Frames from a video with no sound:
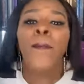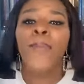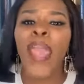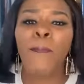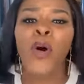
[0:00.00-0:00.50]

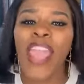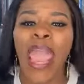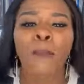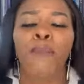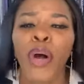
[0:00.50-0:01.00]
People
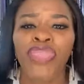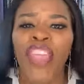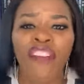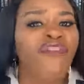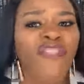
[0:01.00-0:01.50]
can't put
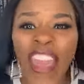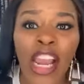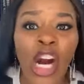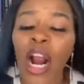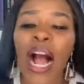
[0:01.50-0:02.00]
their
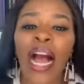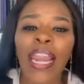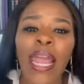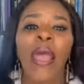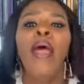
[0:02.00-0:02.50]
finger on
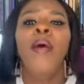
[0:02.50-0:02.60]
it.